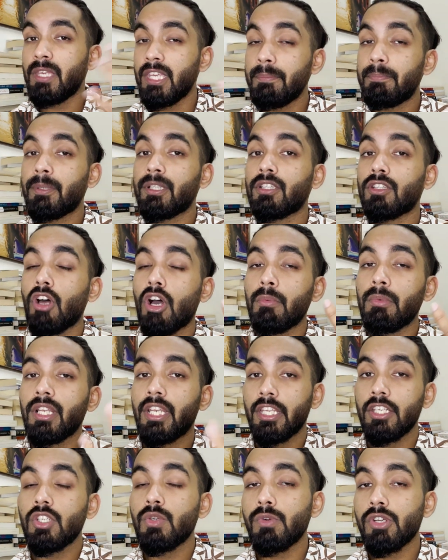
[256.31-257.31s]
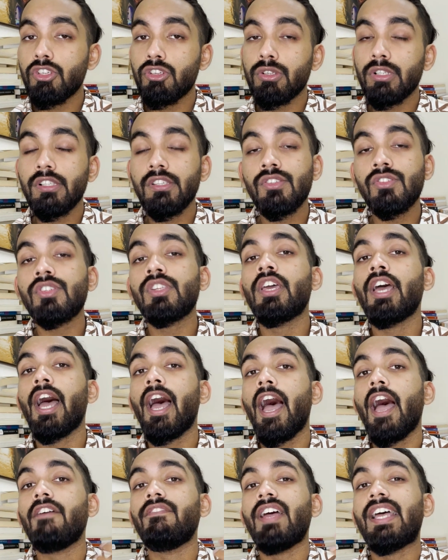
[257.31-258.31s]
Normal individuals
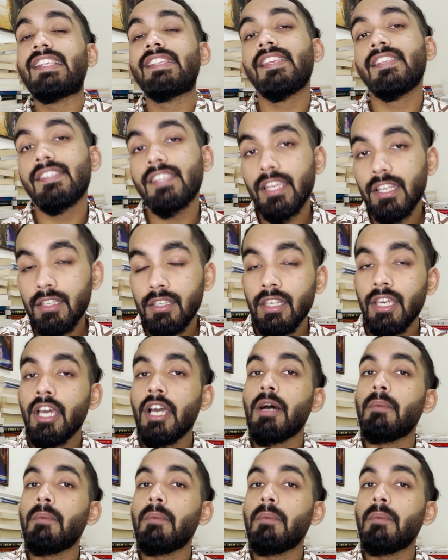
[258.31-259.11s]
have SSN,